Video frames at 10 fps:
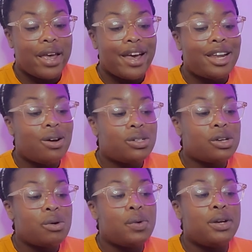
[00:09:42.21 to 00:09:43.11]
And
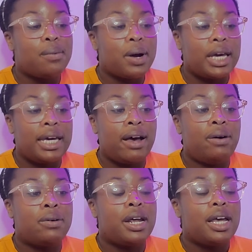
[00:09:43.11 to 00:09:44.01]
also, when you're working
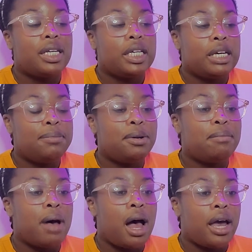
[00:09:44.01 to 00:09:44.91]
out, keep
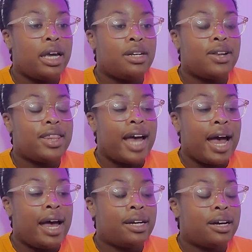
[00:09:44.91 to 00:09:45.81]
in mind
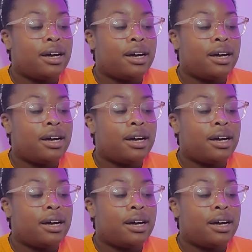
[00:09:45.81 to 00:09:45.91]
that